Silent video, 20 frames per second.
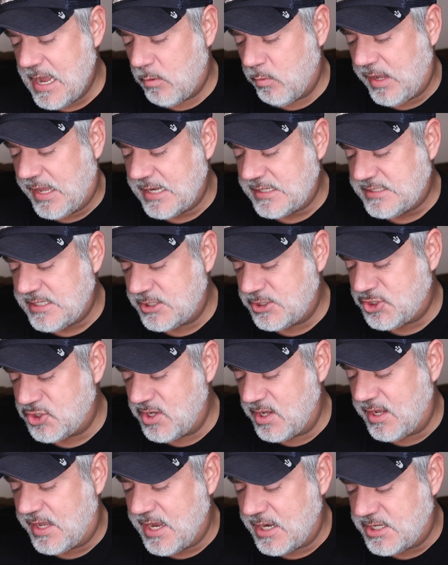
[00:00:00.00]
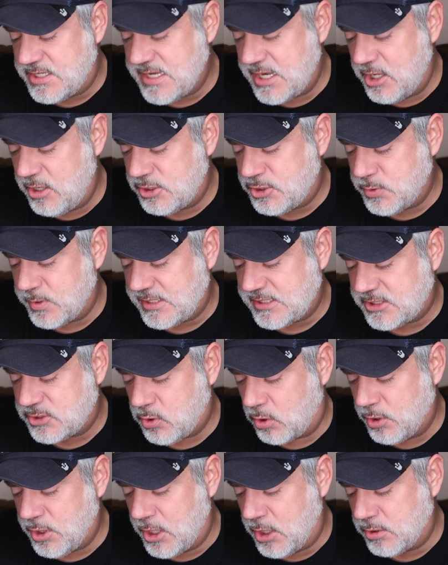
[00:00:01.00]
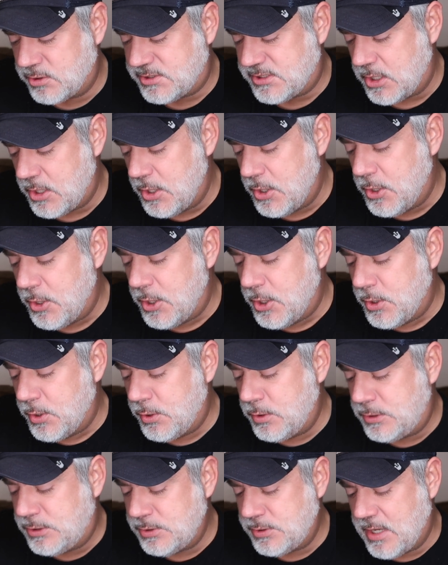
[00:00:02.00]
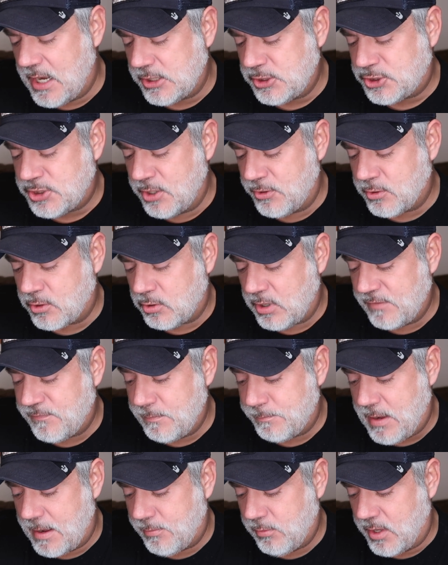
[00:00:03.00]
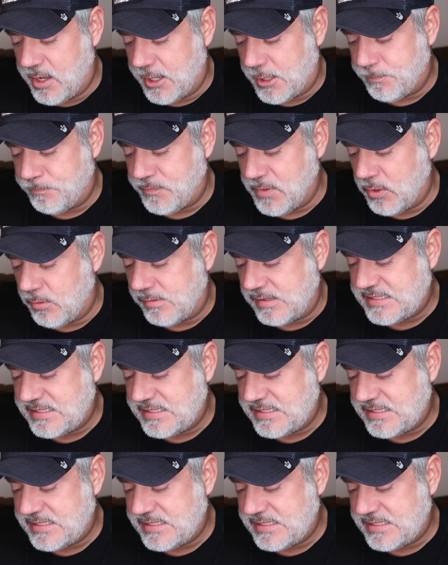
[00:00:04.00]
yet we continue to extol those who do not show their grief in public, who